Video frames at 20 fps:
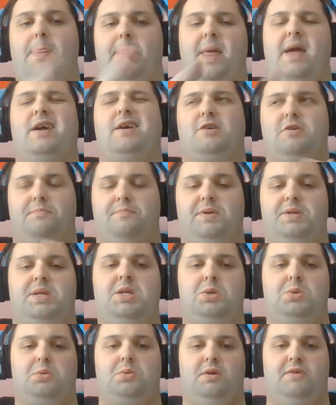that could
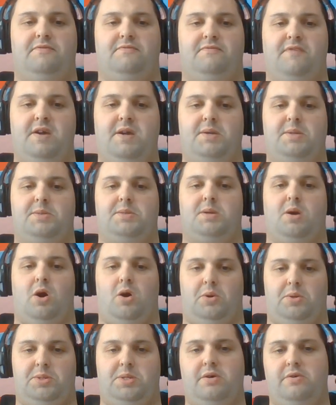potentially face
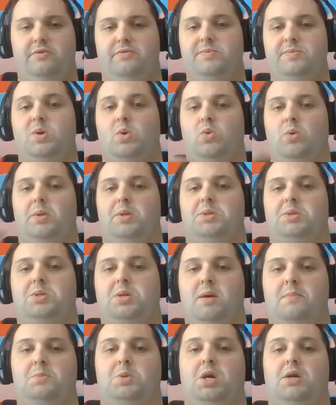ourselves or the
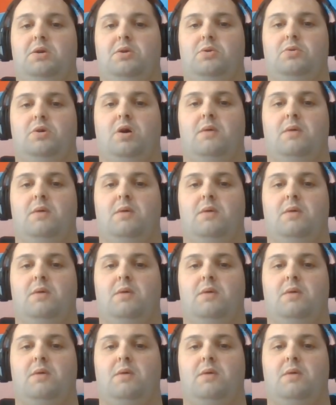subject who